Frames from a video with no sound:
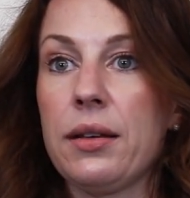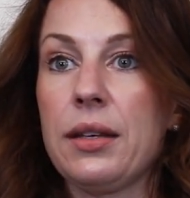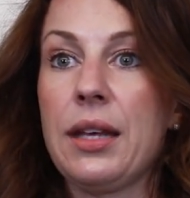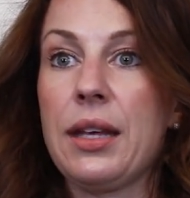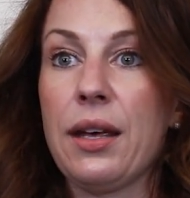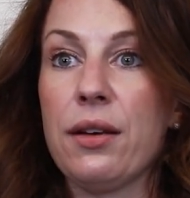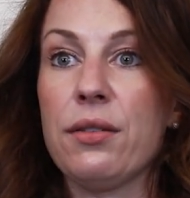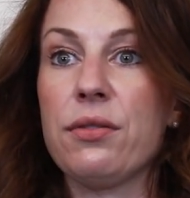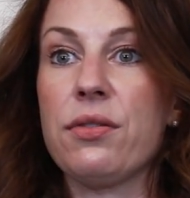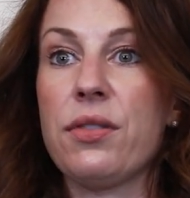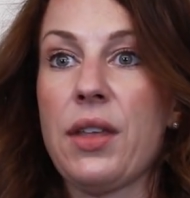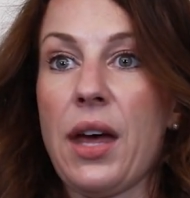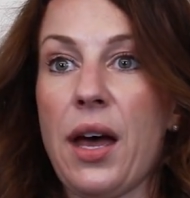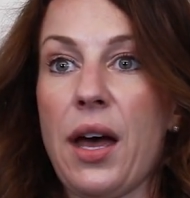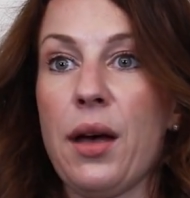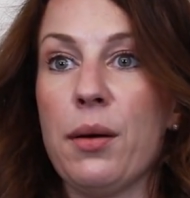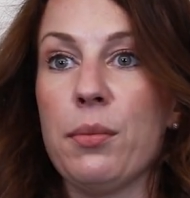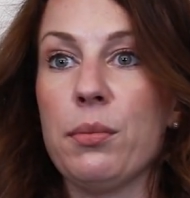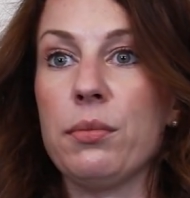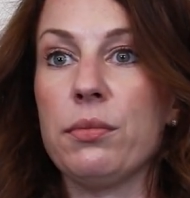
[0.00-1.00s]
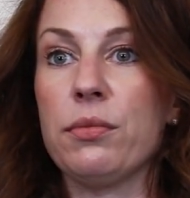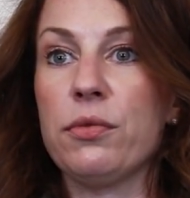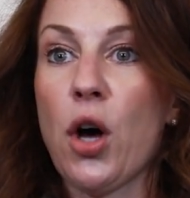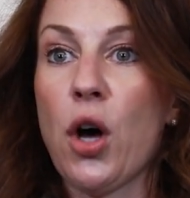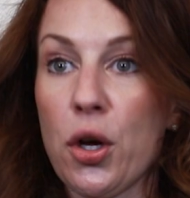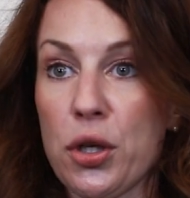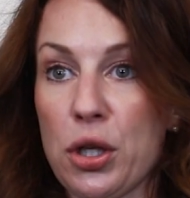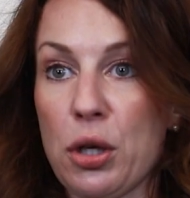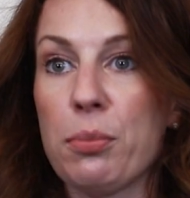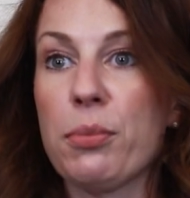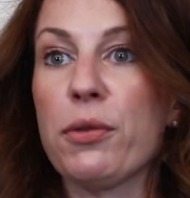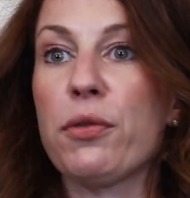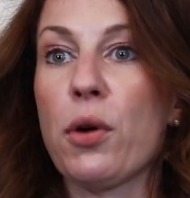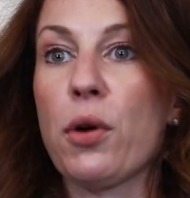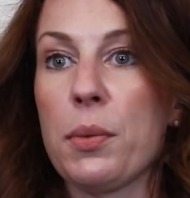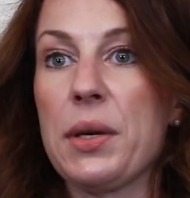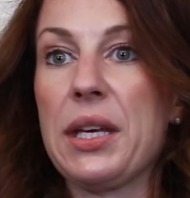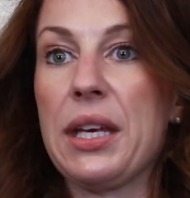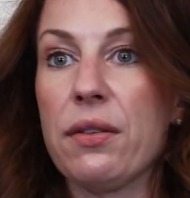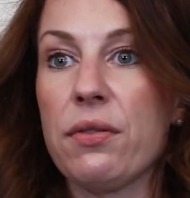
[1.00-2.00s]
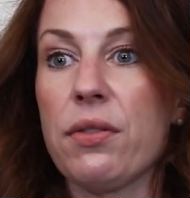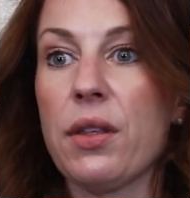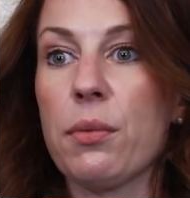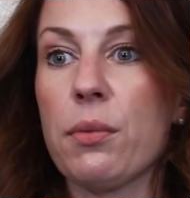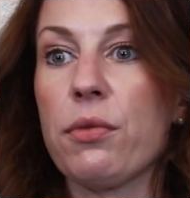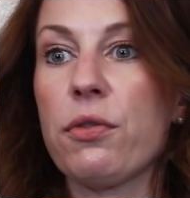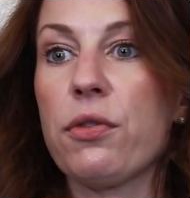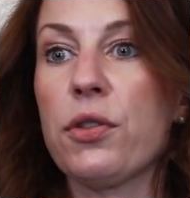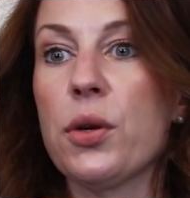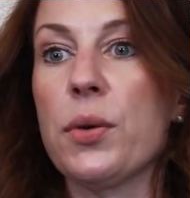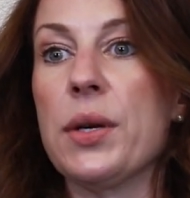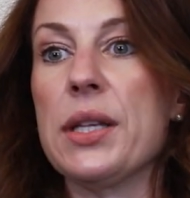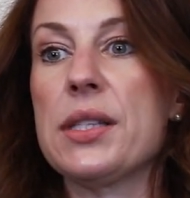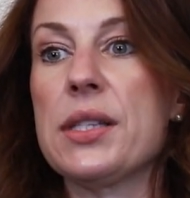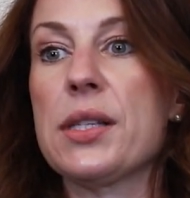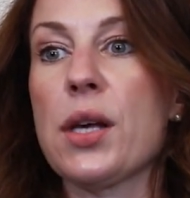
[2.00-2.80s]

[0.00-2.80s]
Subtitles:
give them volume, before we give them fluid.